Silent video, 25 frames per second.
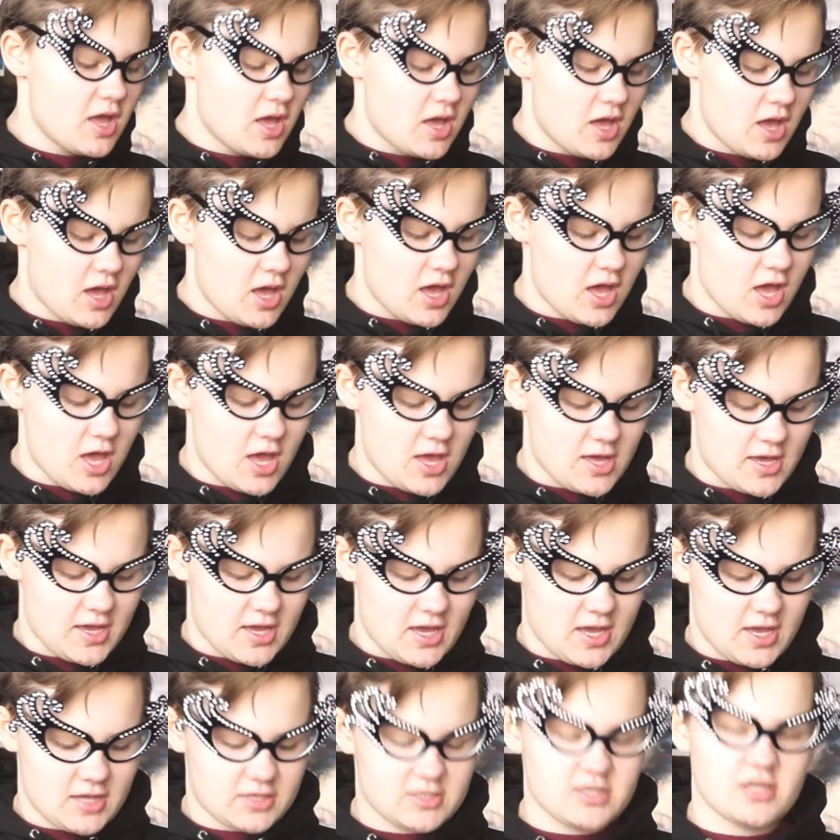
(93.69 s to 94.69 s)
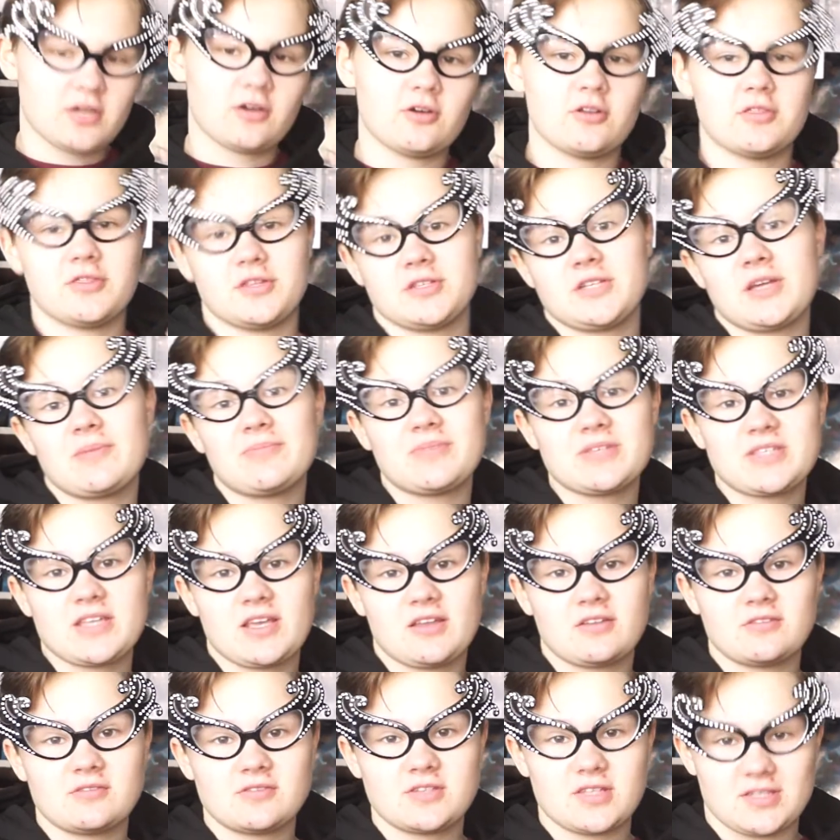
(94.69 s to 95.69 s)
and I got the
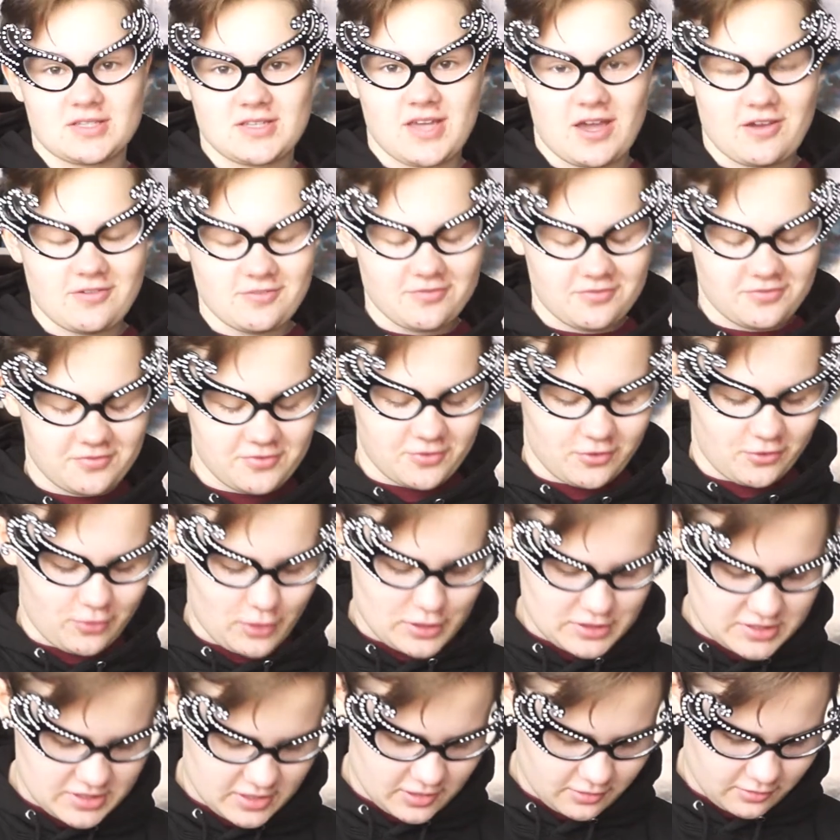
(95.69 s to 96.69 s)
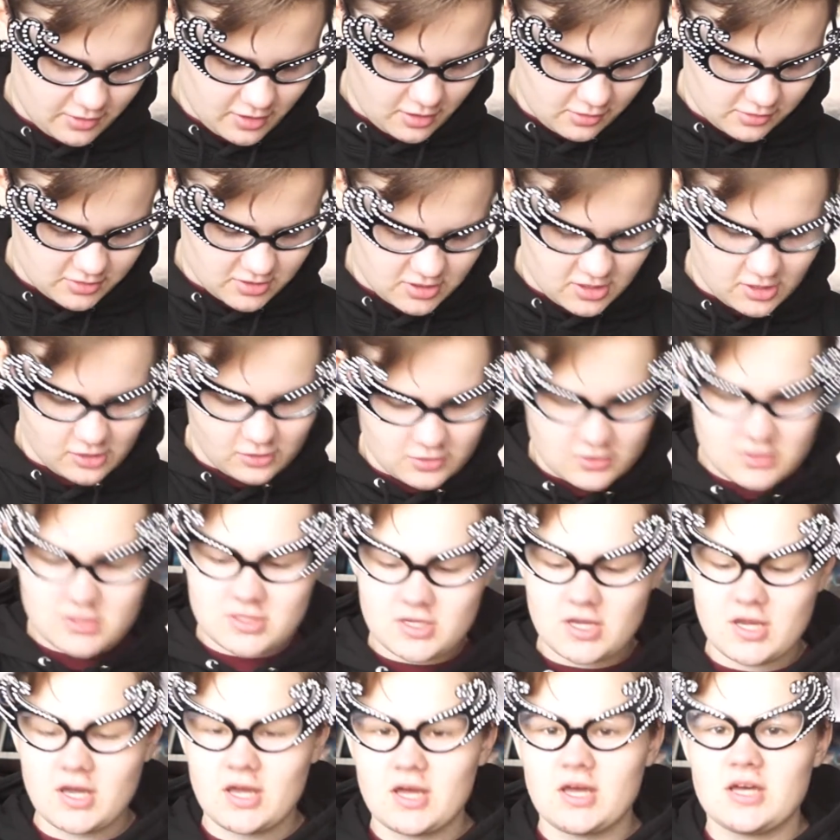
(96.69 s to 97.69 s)
10% discount for Wizarding World Gold,
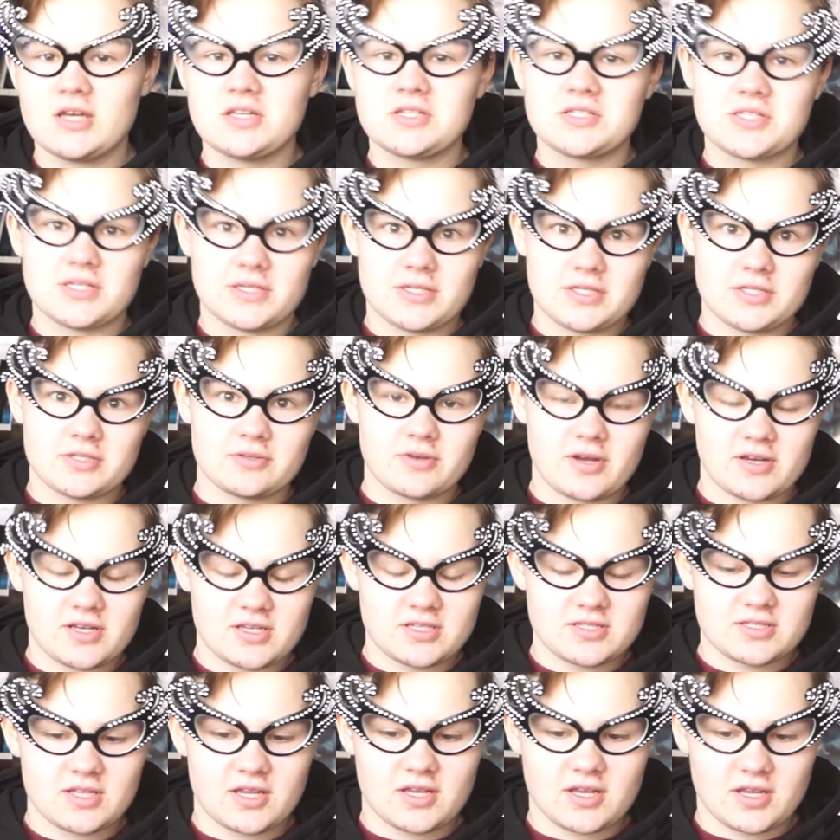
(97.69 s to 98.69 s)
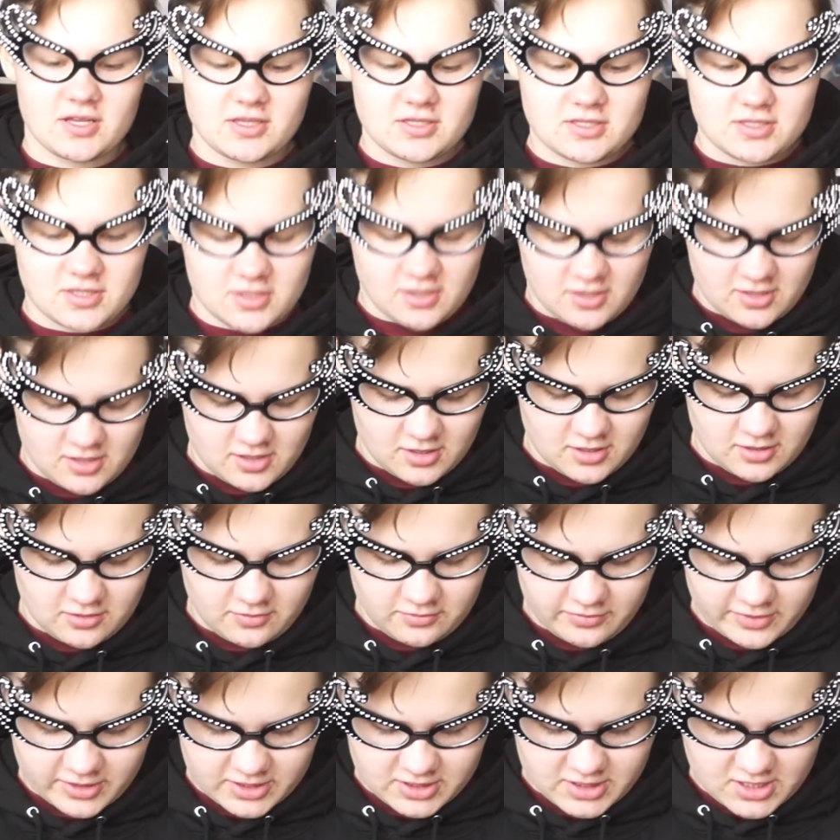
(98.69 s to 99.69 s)
so it's already starting to
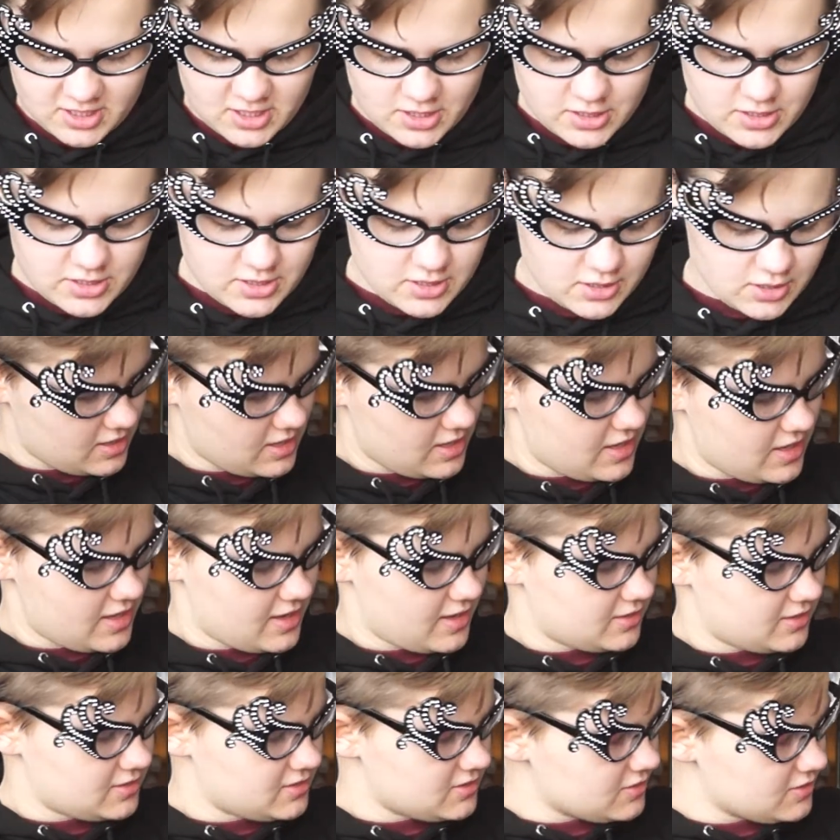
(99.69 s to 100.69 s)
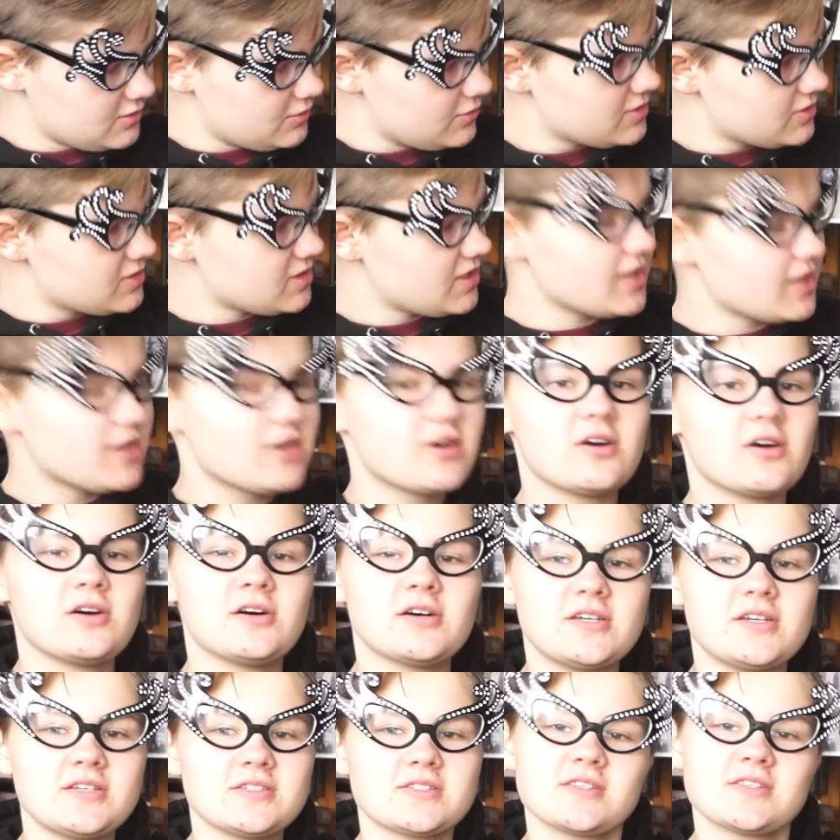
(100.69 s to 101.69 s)
return. And what I
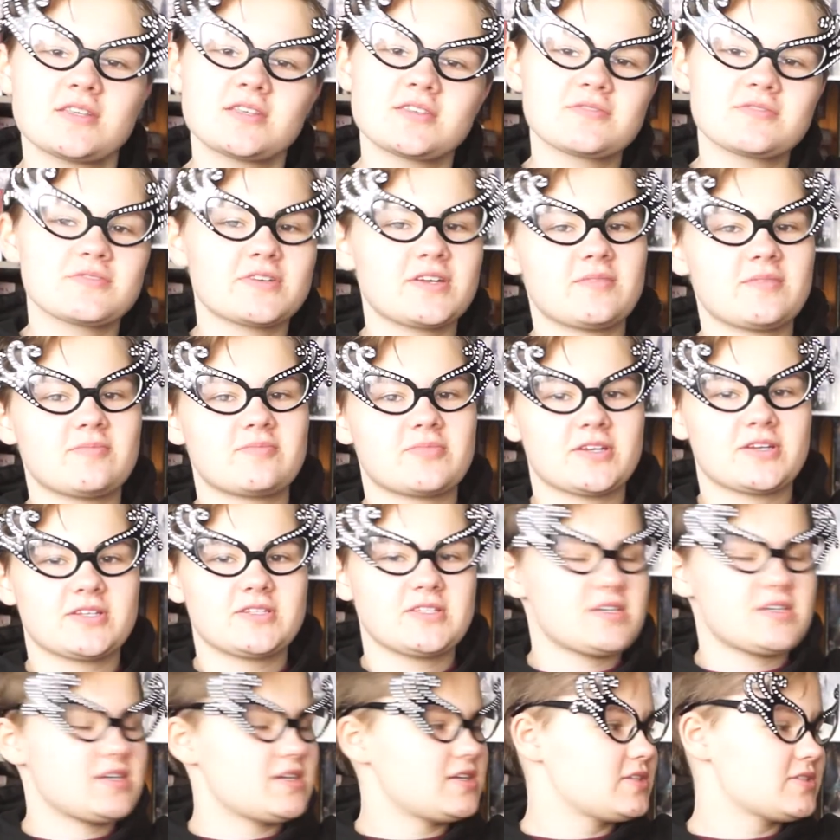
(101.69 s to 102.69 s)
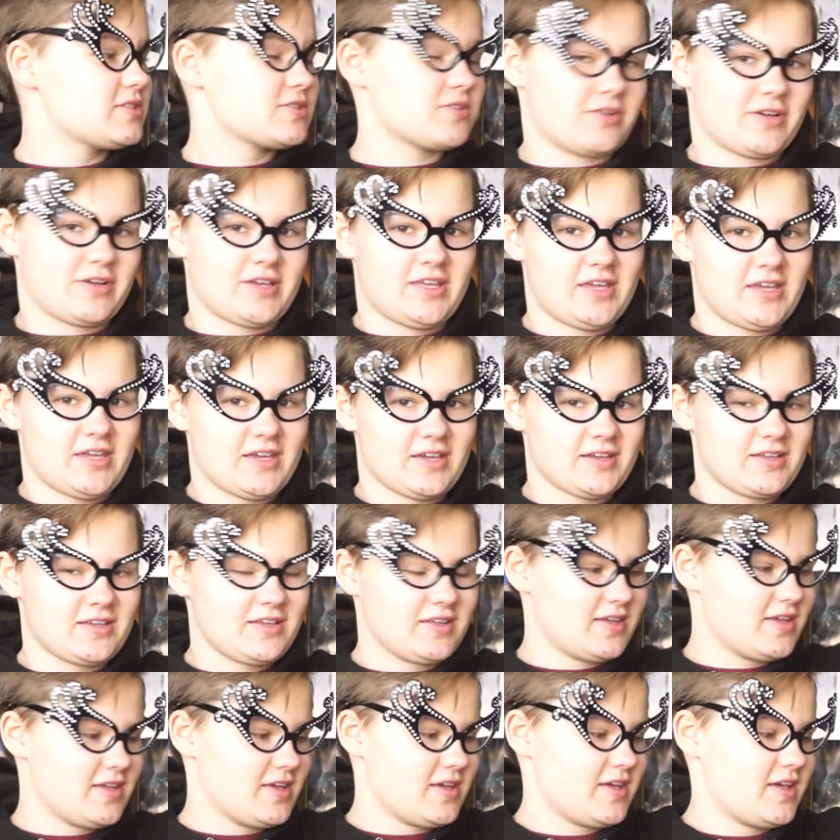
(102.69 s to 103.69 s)
got is this really pretty stocking.
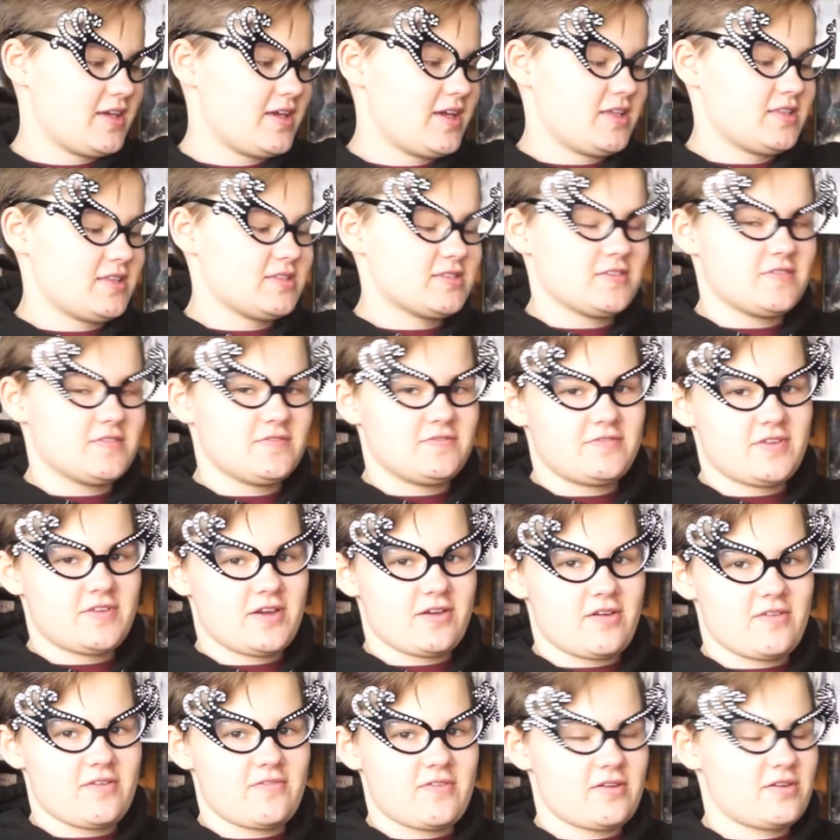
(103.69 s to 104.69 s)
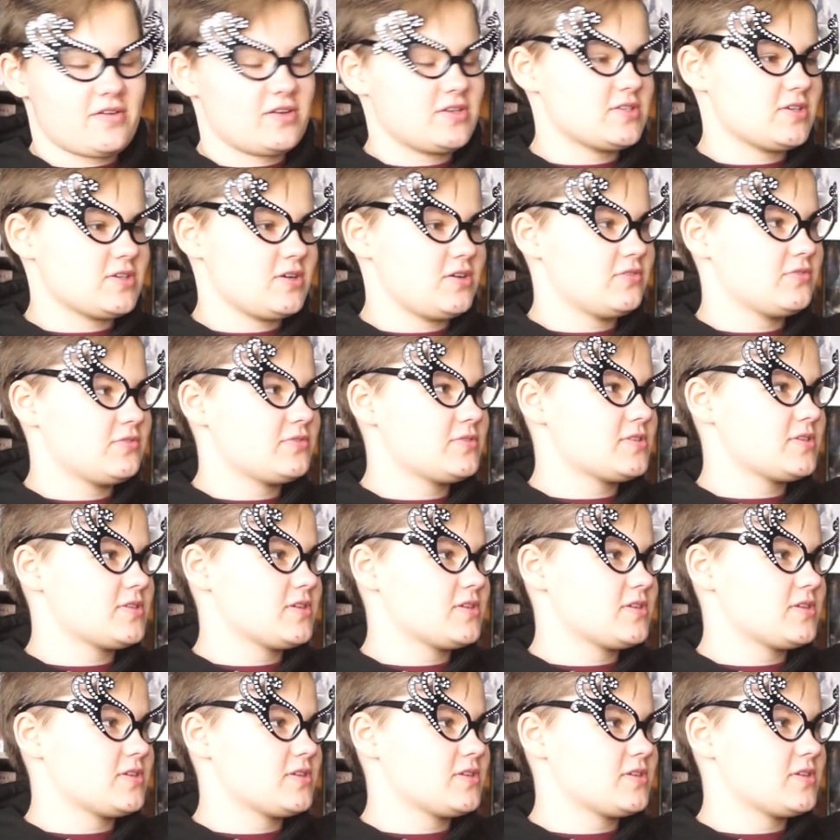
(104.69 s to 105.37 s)
It's very, very soft,